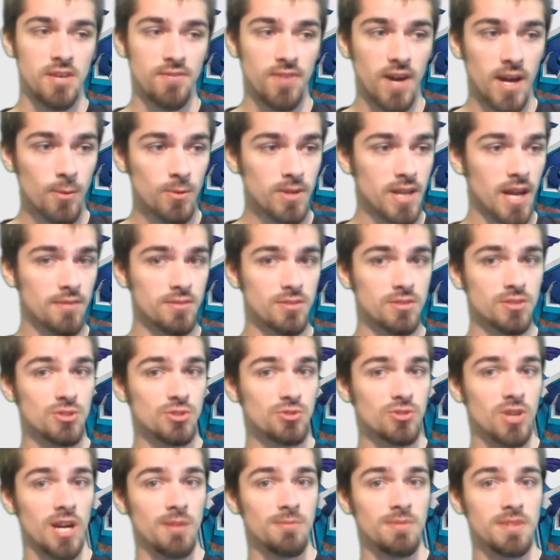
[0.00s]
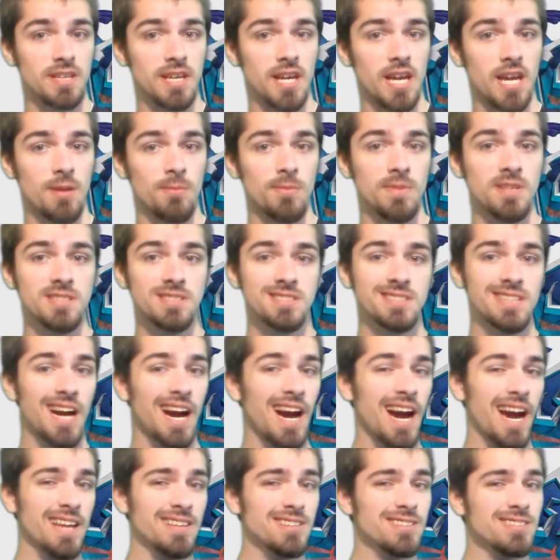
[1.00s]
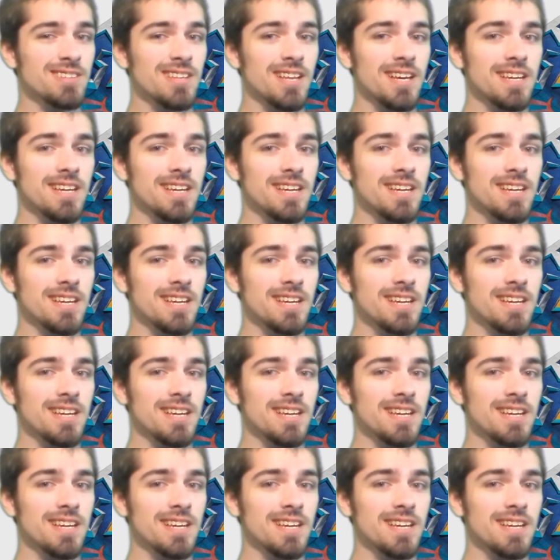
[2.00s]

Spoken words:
if I would have to describe the game, it's kind of